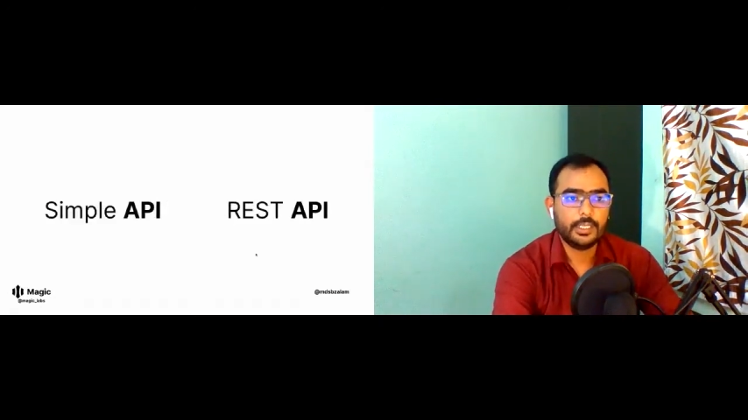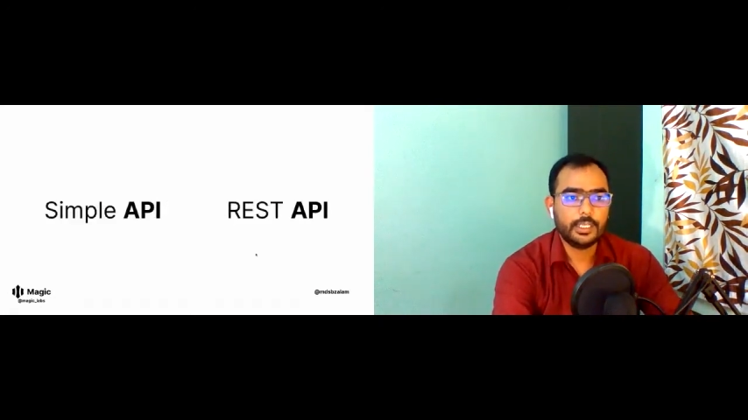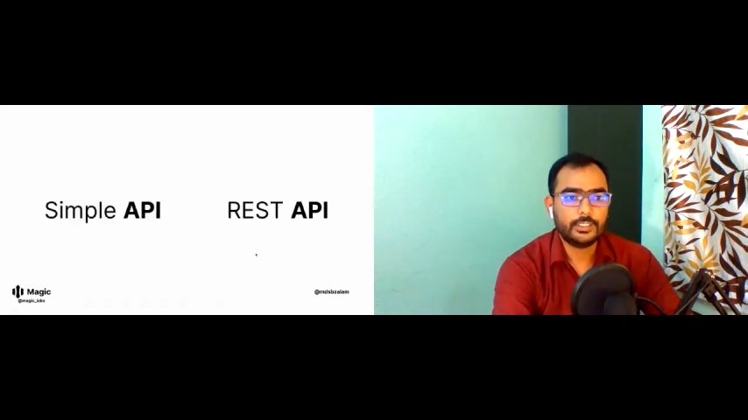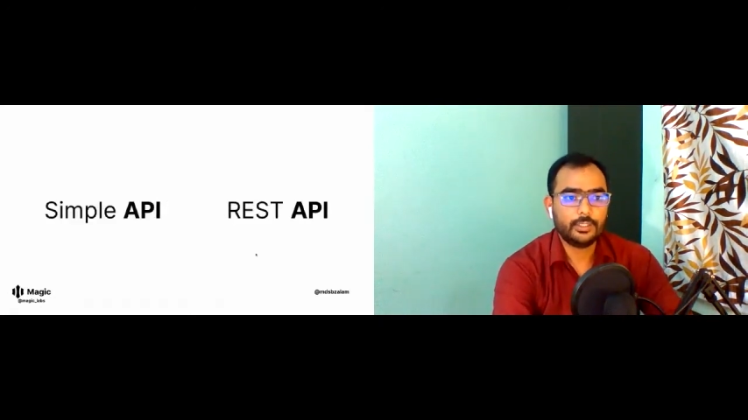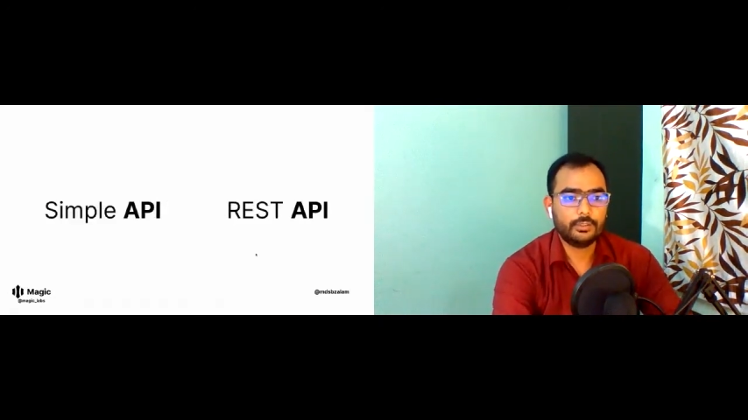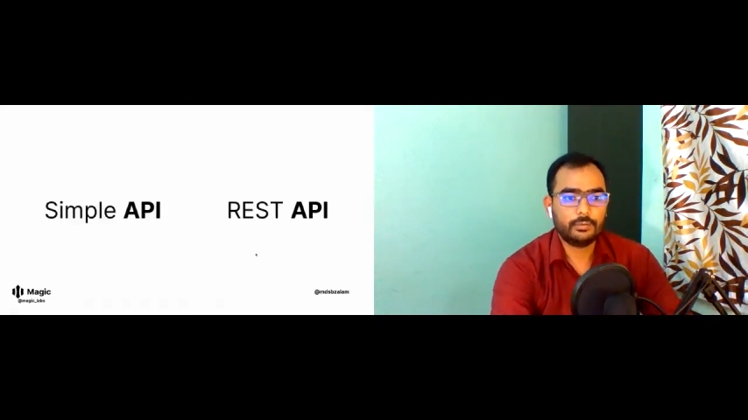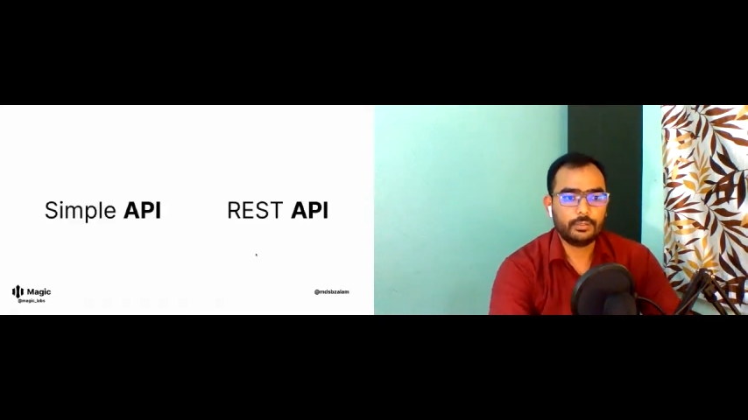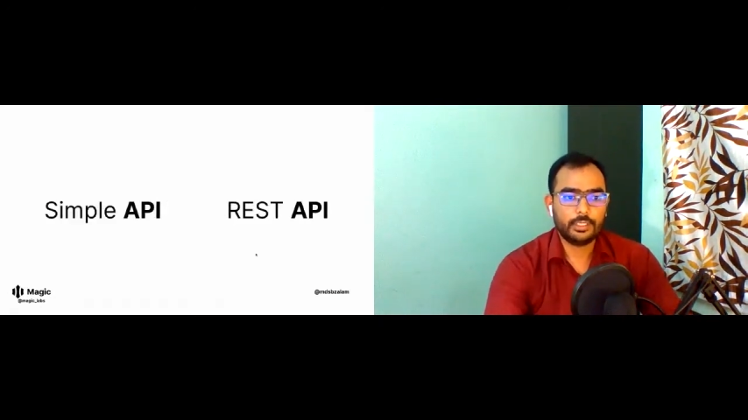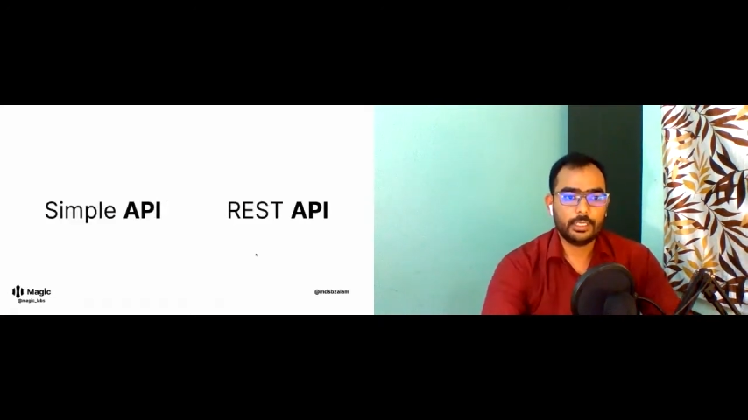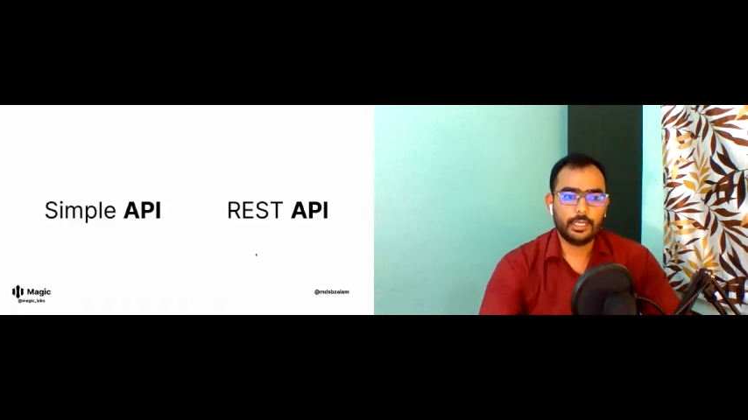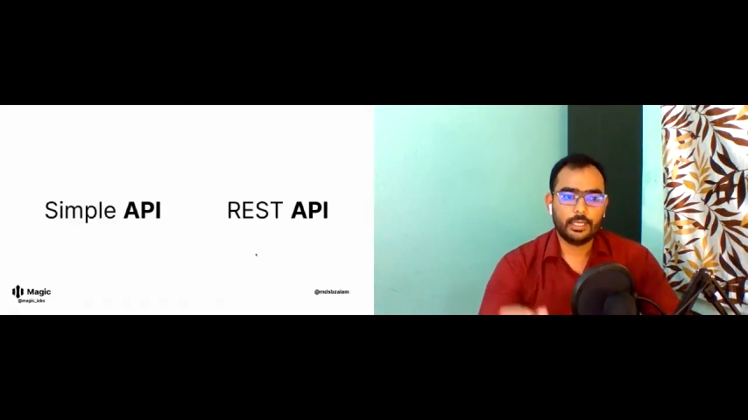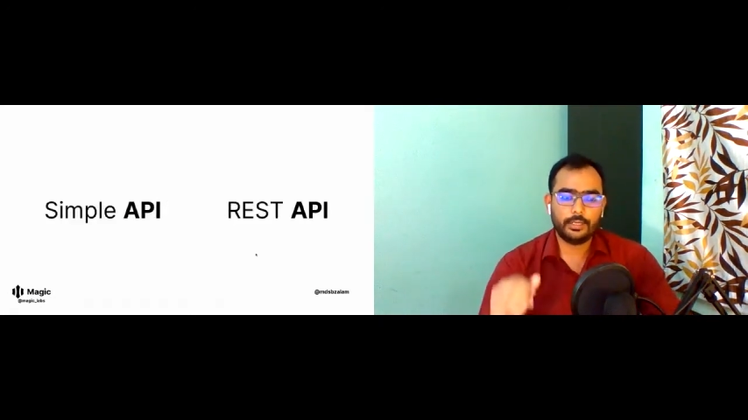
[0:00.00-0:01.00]
So
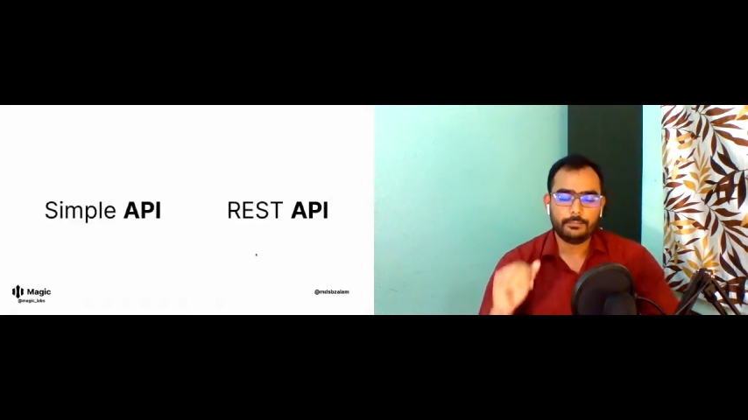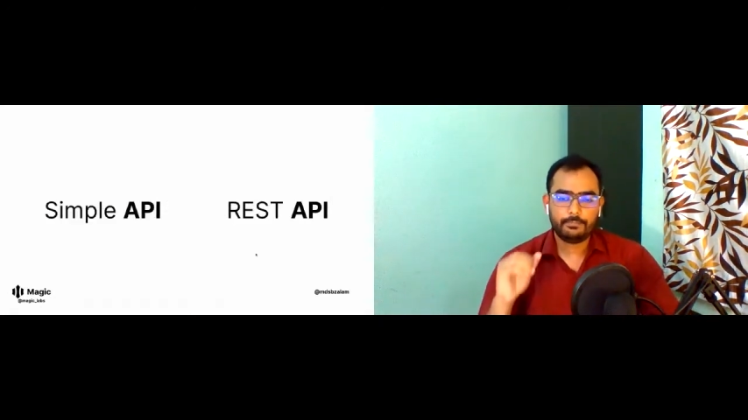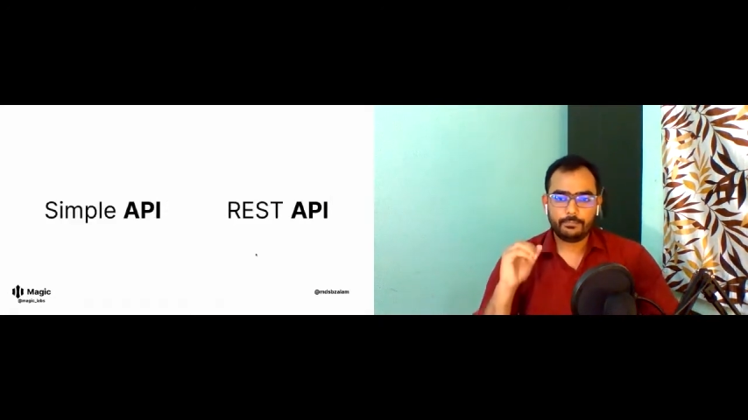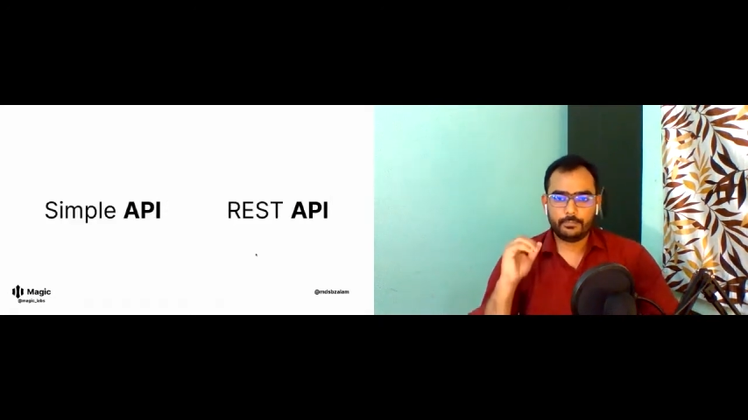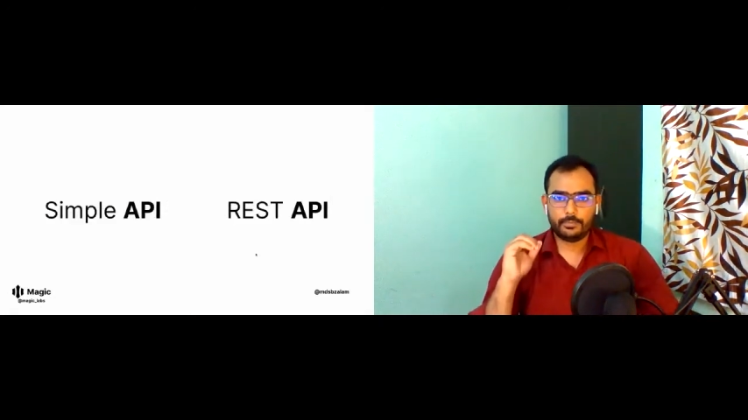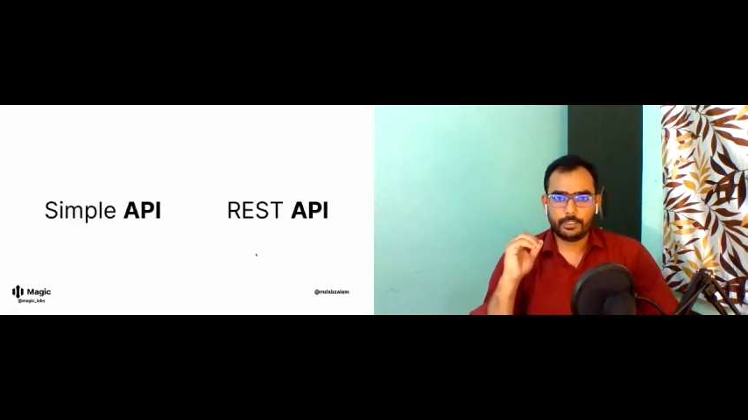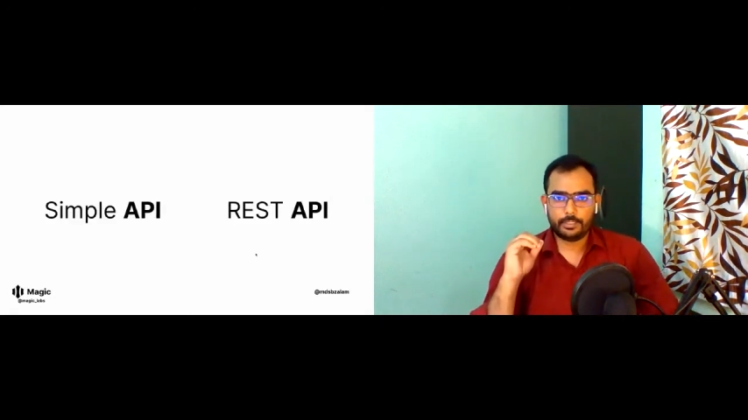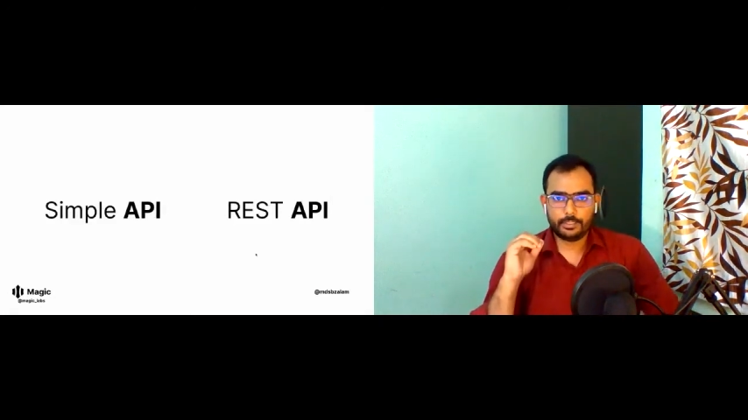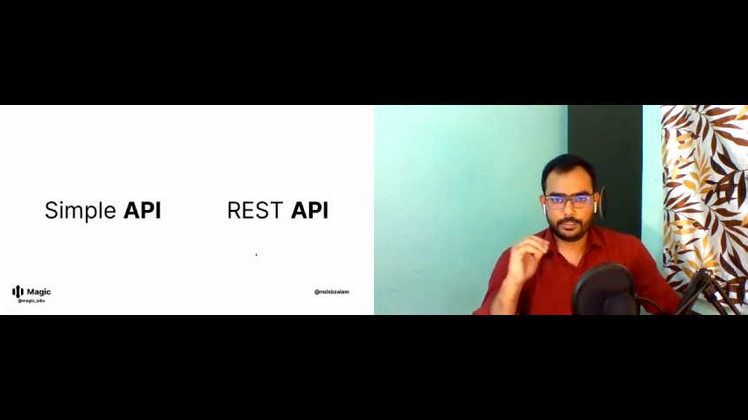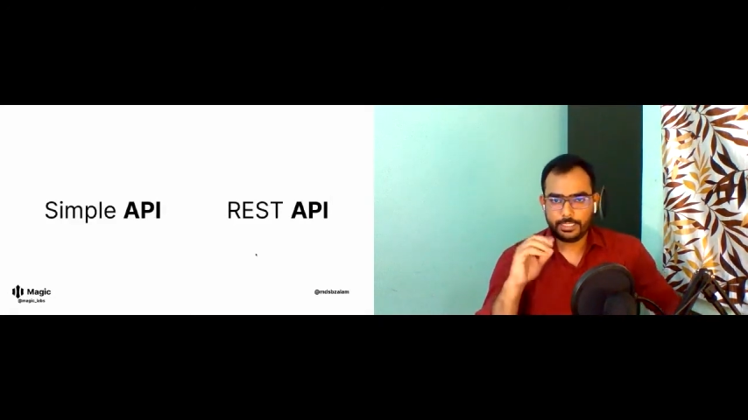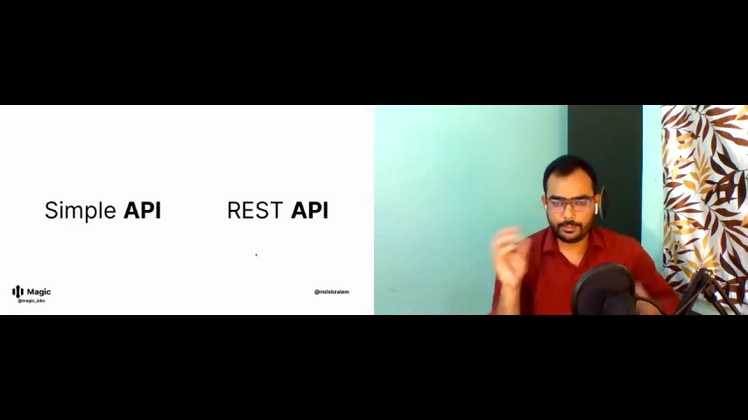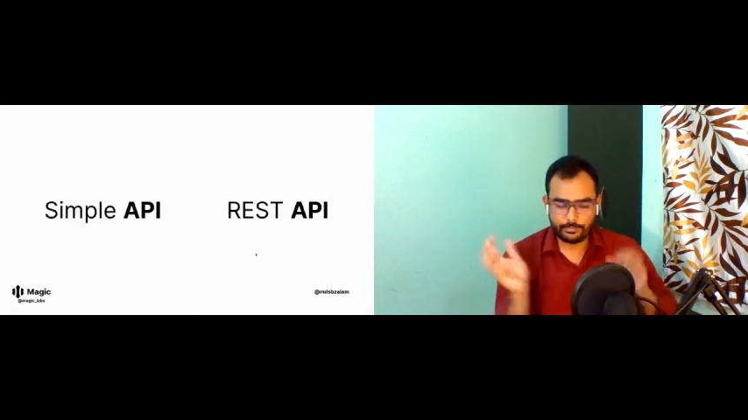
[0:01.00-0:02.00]

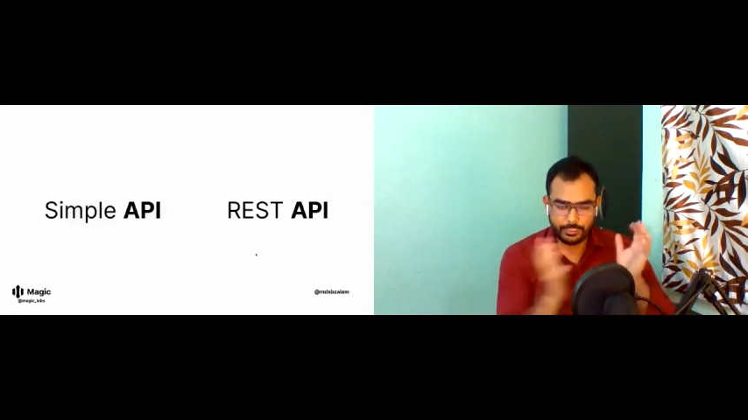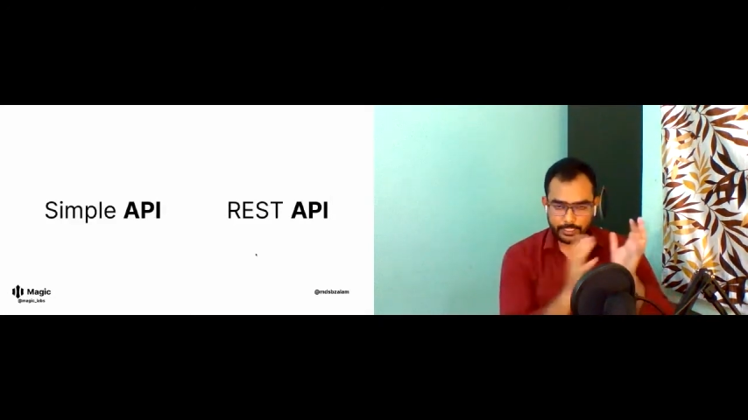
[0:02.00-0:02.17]
there